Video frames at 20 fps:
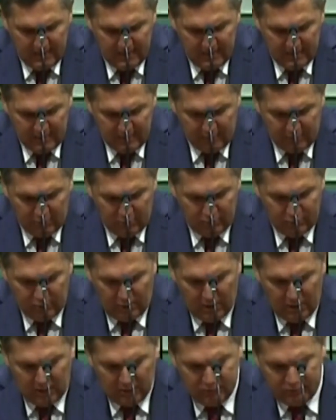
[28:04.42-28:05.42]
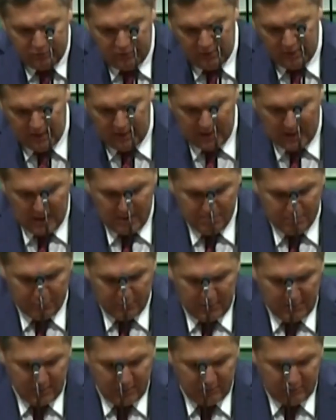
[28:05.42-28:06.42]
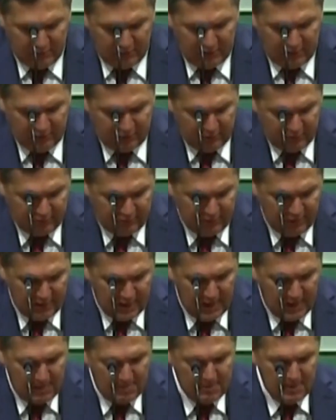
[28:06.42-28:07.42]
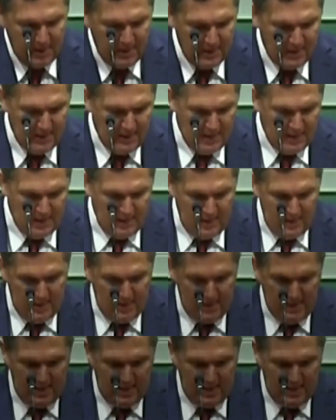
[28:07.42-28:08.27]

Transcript: Encourage our hearts tonight, I pray in Jesus' name, and